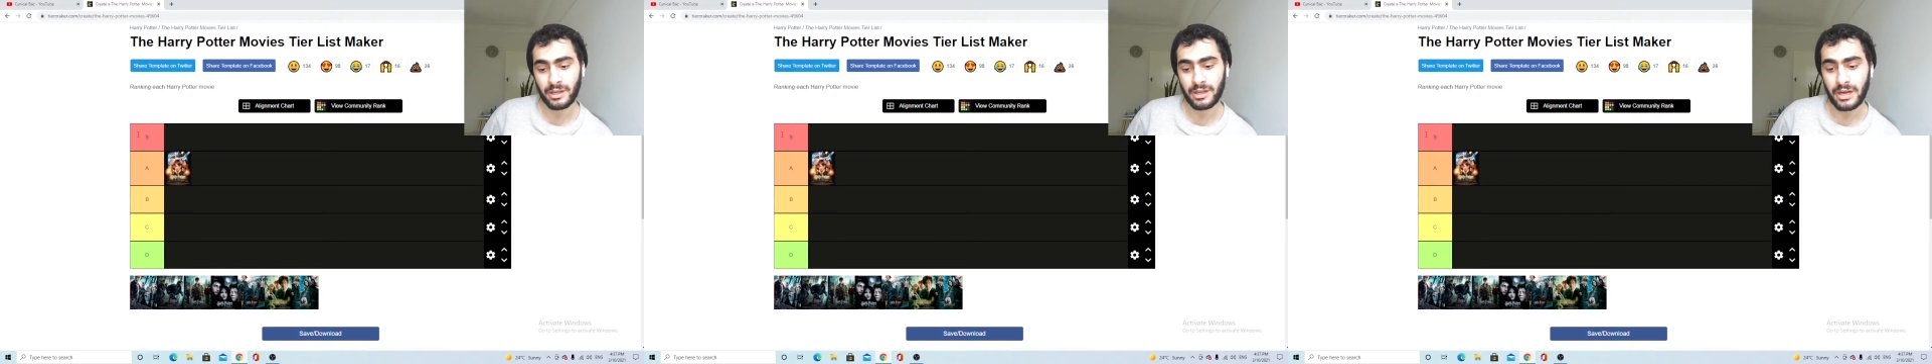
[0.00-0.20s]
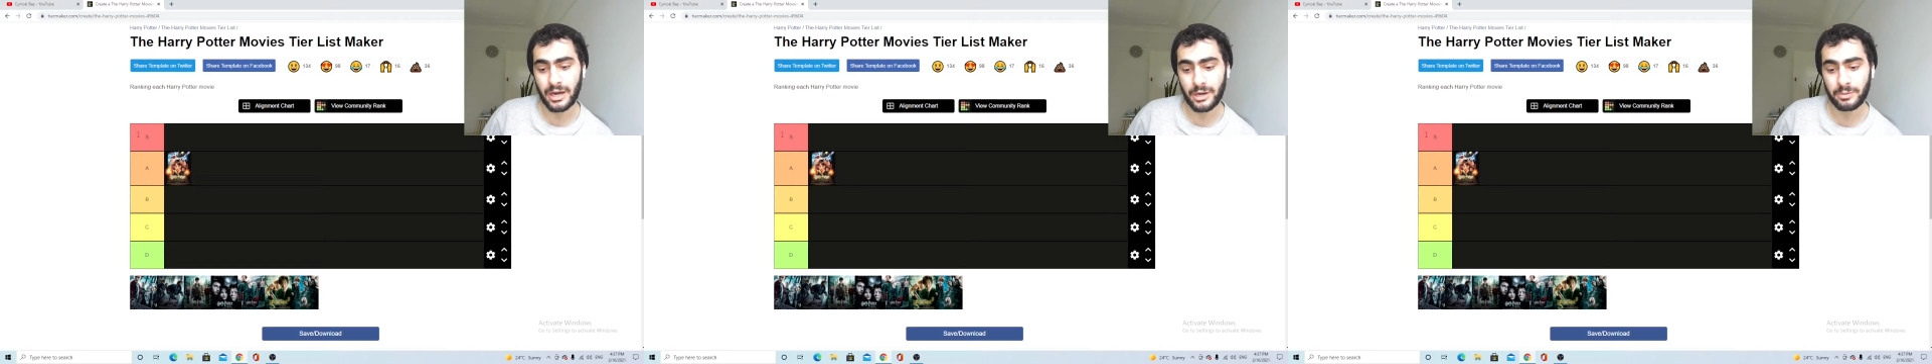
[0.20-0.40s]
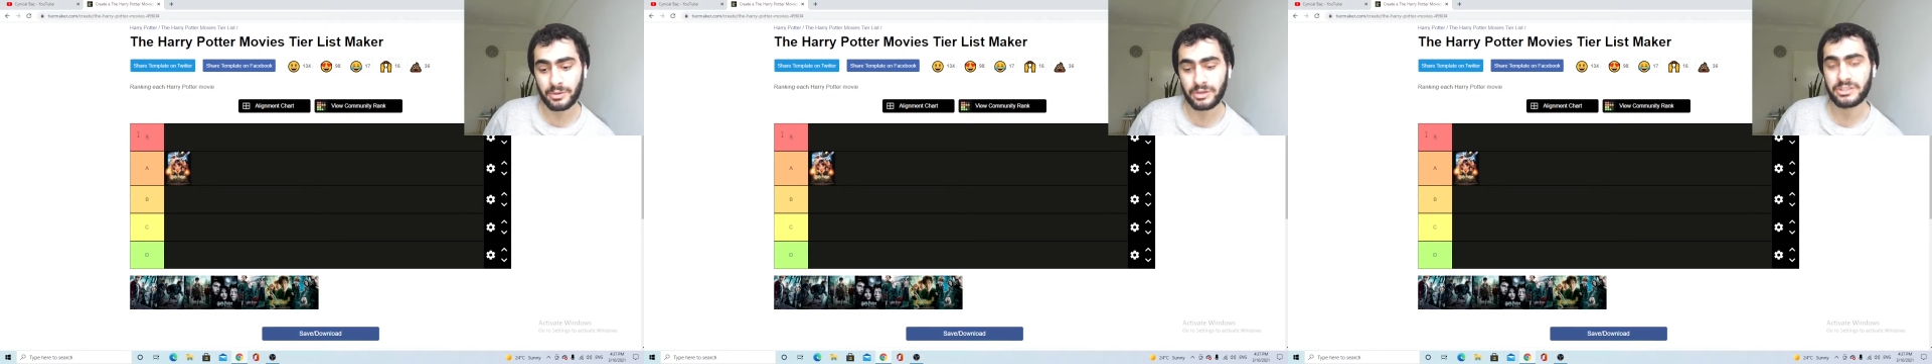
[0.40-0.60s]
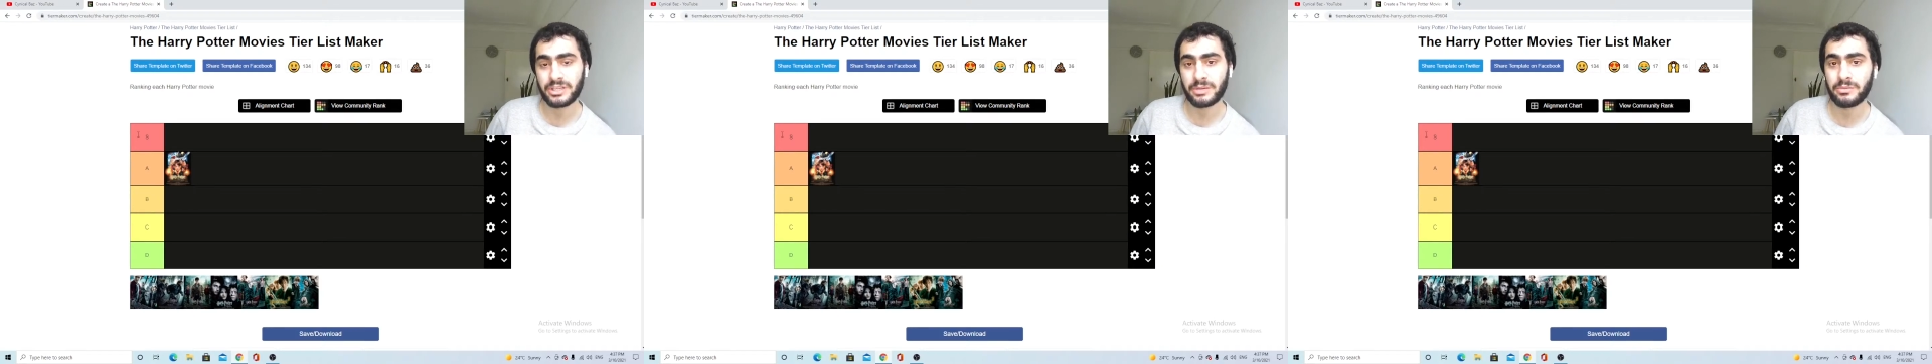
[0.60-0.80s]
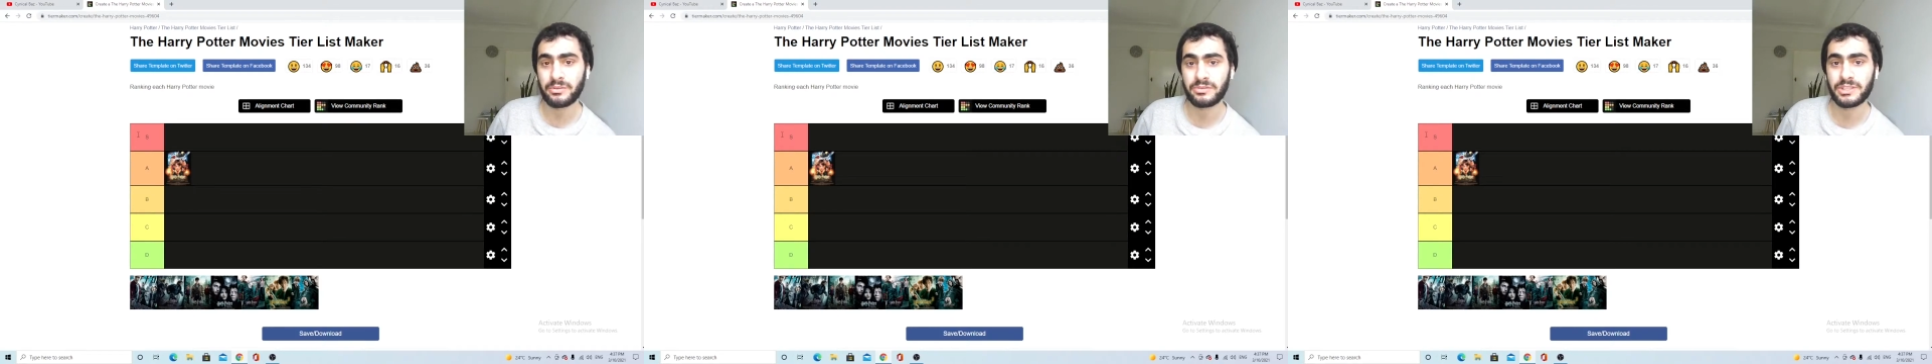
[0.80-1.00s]
Harry Potter
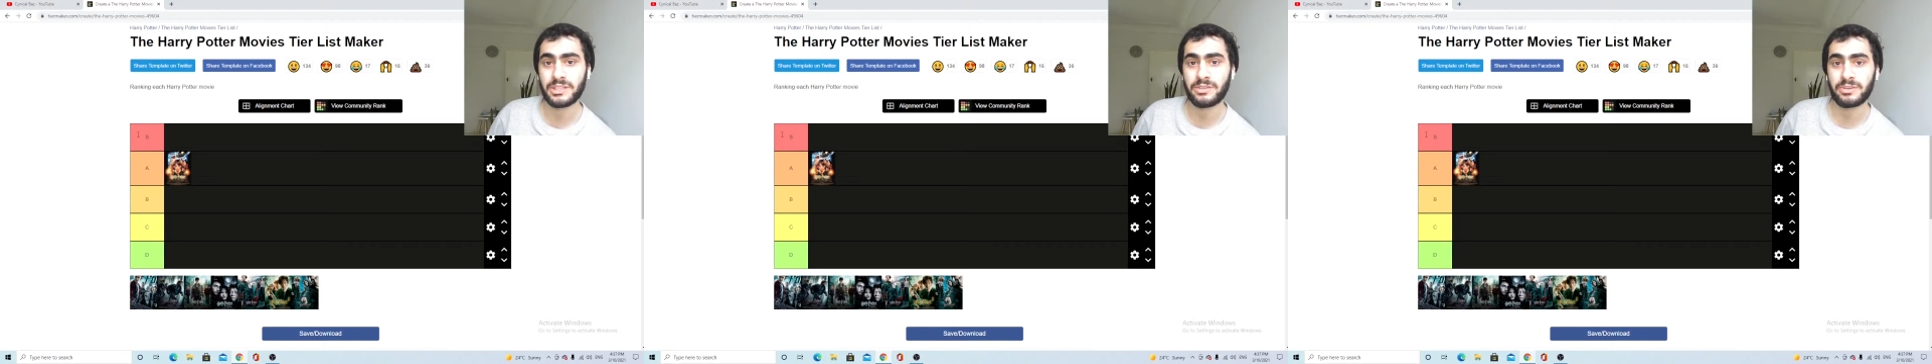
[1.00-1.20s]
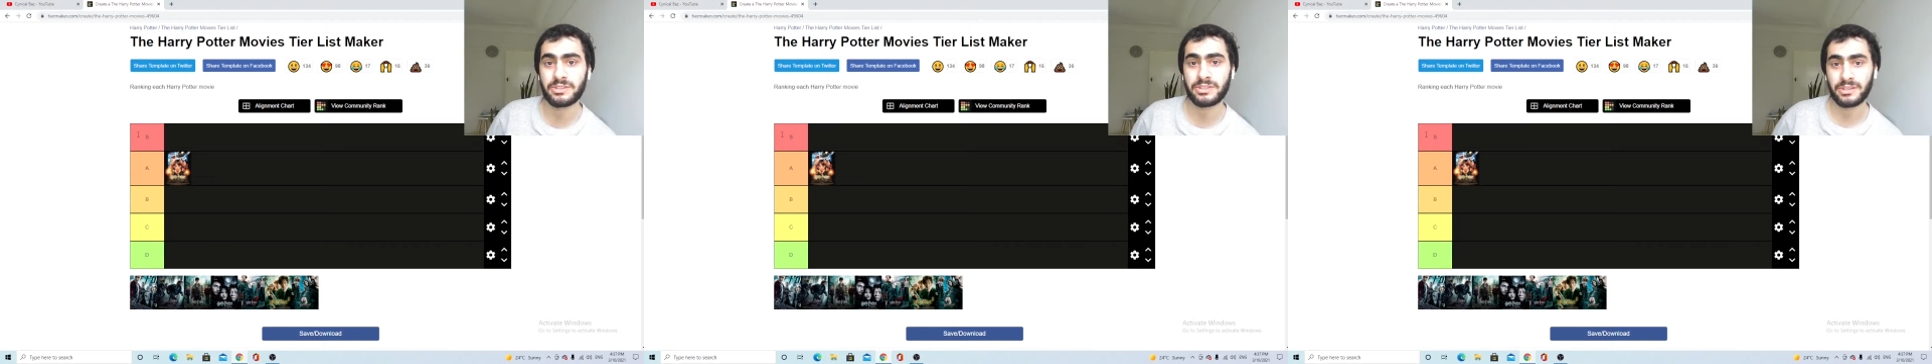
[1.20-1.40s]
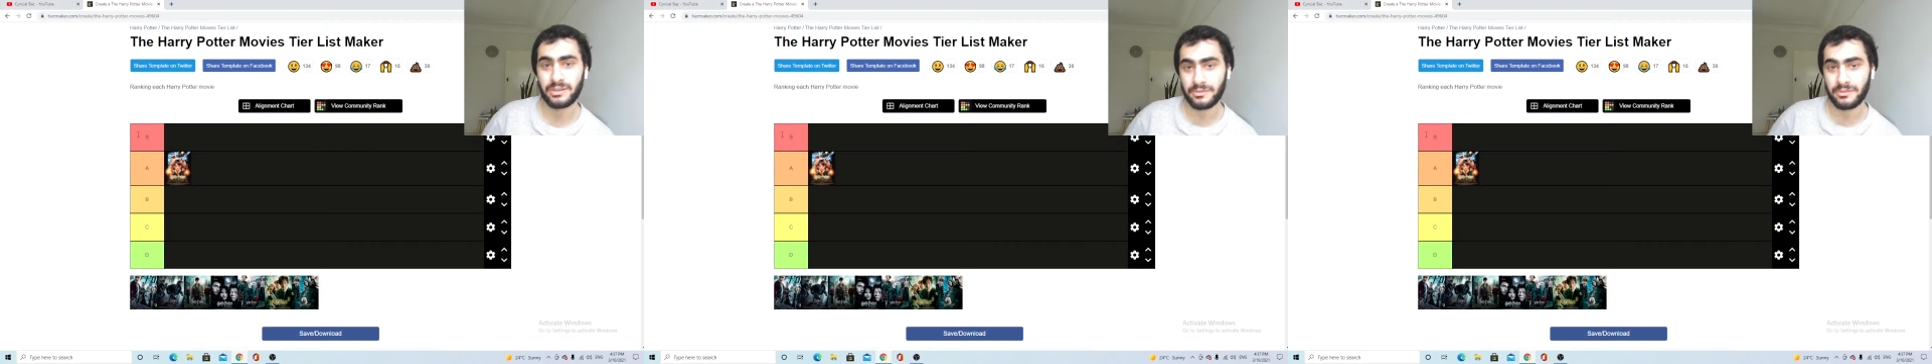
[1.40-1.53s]
Chamber of Secrets in a